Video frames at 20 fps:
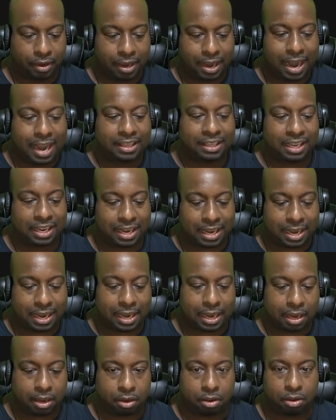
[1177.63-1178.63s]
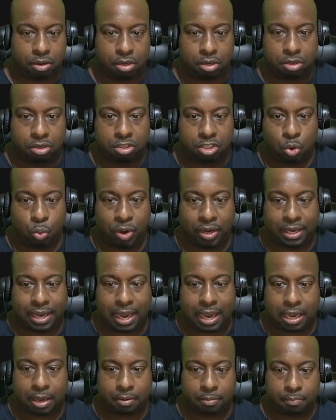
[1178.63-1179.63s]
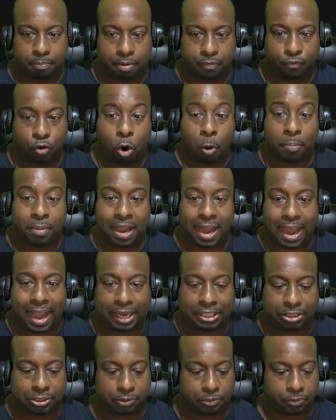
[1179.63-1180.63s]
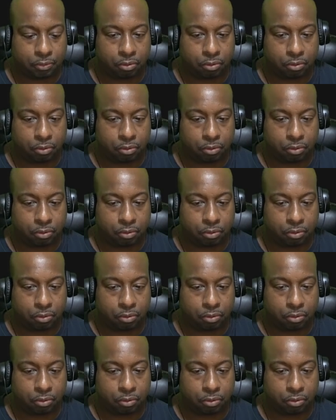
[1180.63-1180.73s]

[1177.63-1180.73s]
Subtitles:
at the end so we can perform the action.